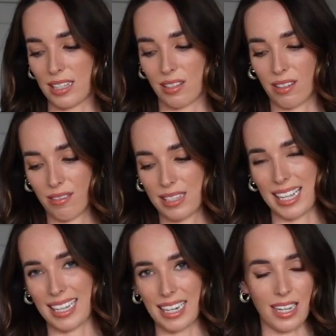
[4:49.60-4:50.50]
it's
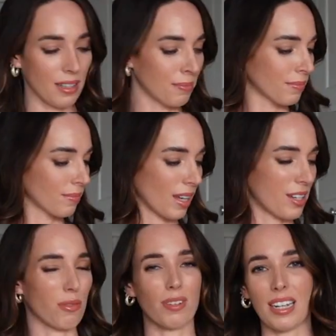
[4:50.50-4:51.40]
sickly. I
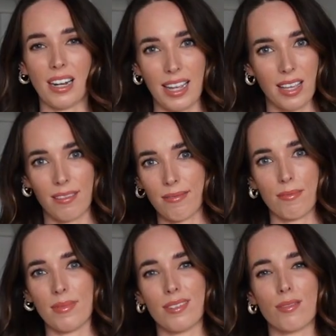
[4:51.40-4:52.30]
don't really like
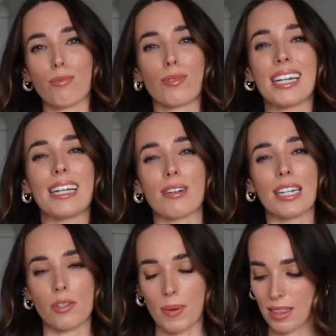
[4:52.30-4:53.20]
really,
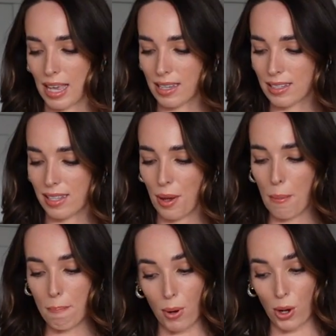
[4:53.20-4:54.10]
really sweet things,
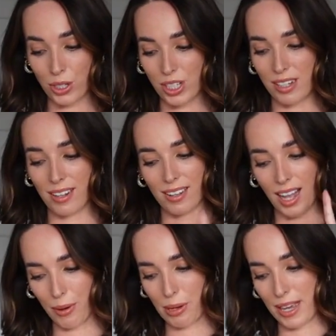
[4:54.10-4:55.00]
but
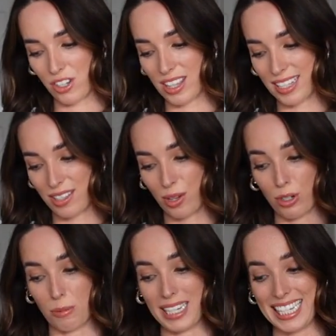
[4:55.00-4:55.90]
I would imagine this is
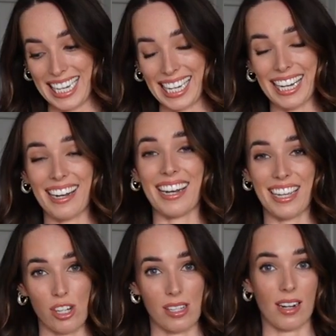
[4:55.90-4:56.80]
going to be
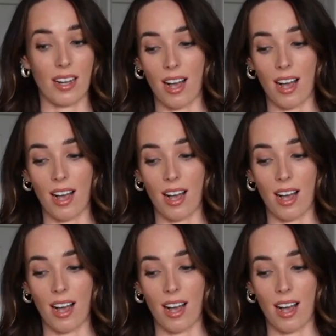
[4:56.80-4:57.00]
delicious in a